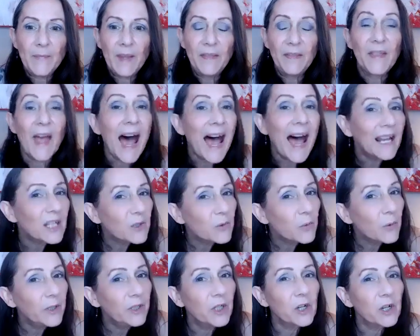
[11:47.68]
that's
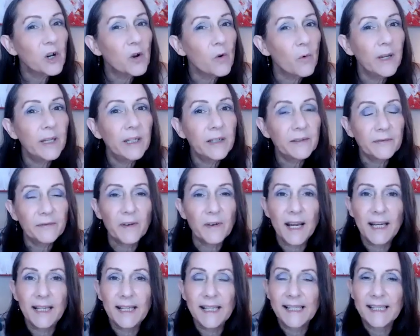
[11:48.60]
when you're going to
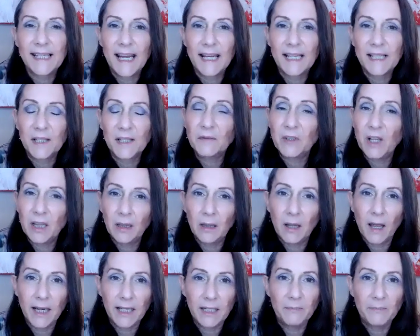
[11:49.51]
find a sense of
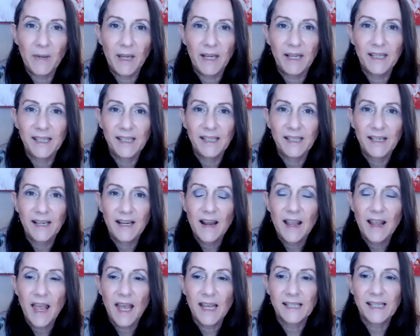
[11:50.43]
alignment,
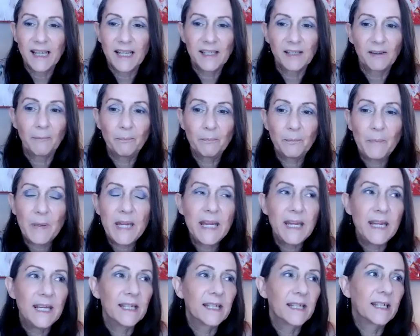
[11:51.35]
a sense of
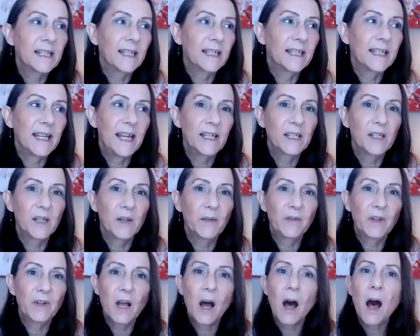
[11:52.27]
peace, a sense of
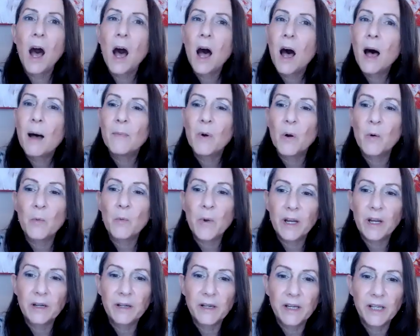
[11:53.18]
calm
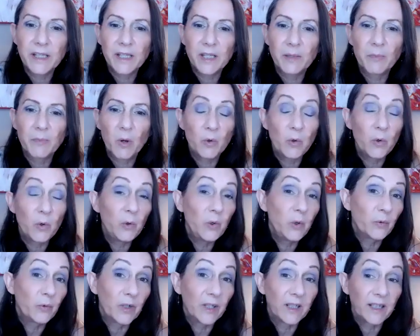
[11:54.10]
awareness about who
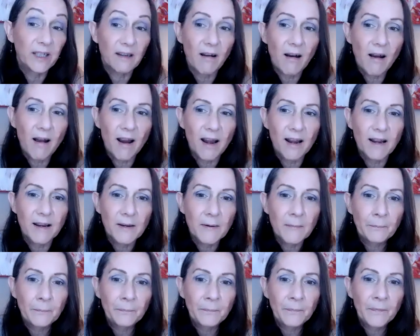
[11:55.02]
you really are.
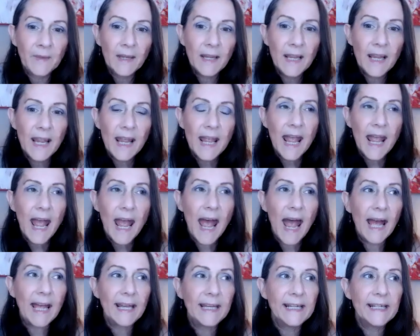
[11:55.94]

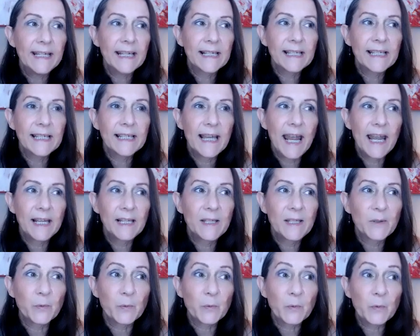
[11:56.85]
And in a
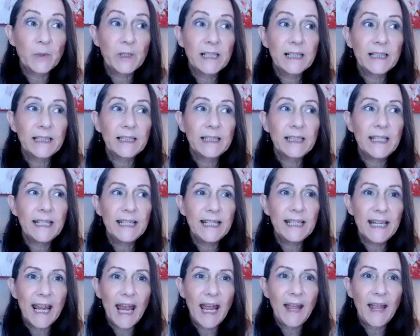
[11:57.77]
sense, really
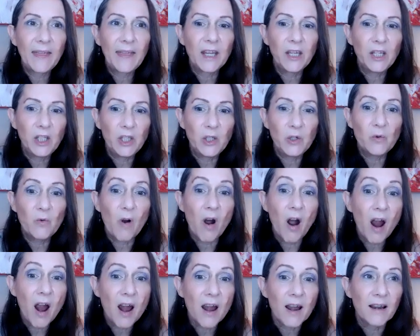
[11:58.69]
get that you
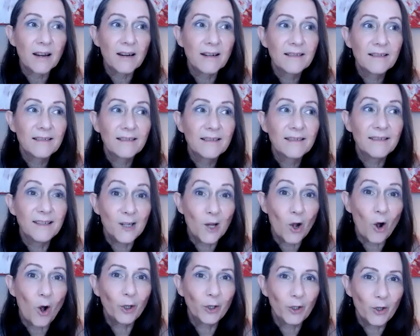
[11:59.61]
are the
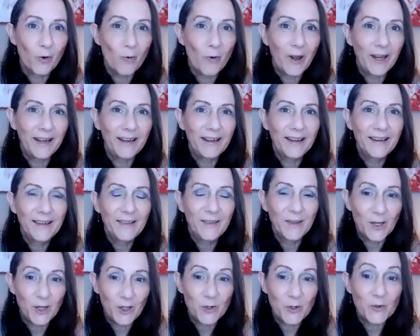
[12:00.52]
all-knowing,
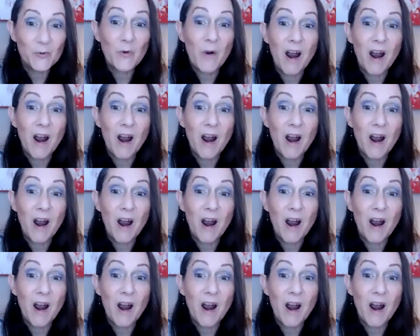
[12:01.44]
that you